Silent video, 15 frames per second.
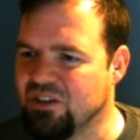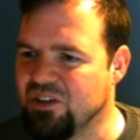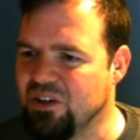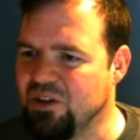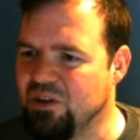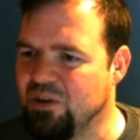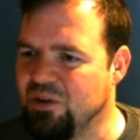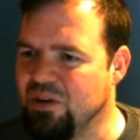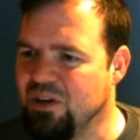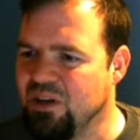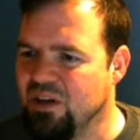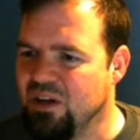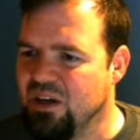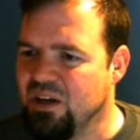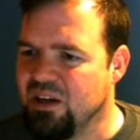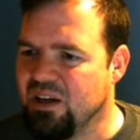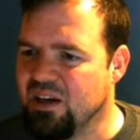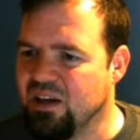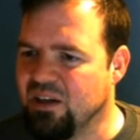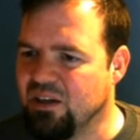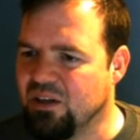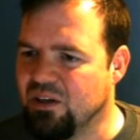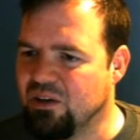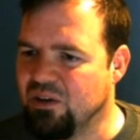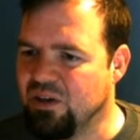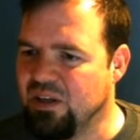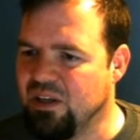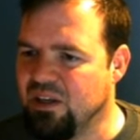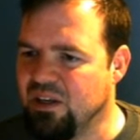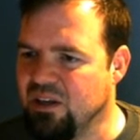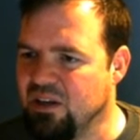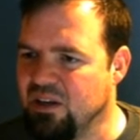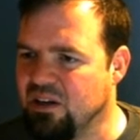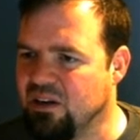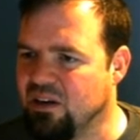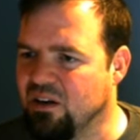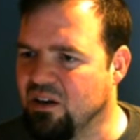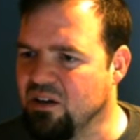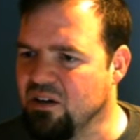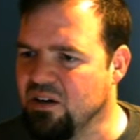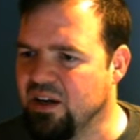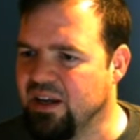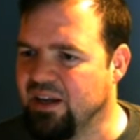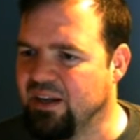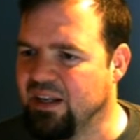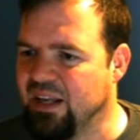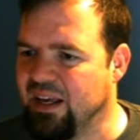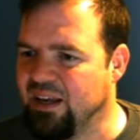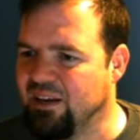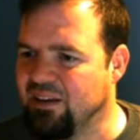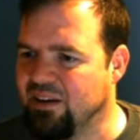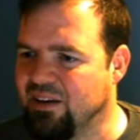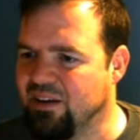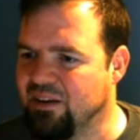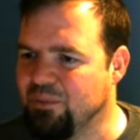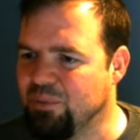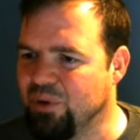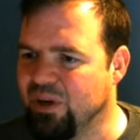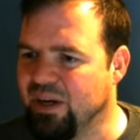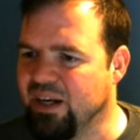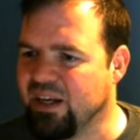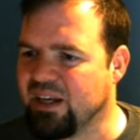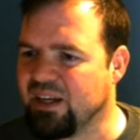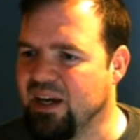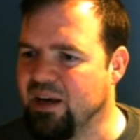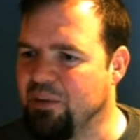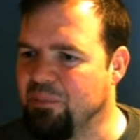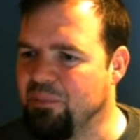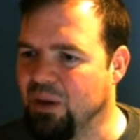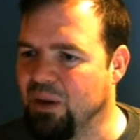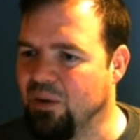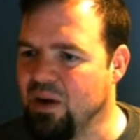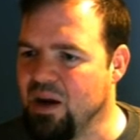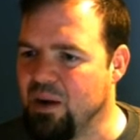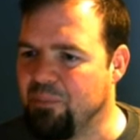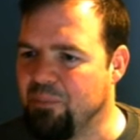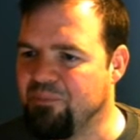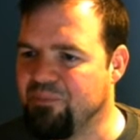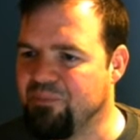Dude can go here and land on the brick and blow up.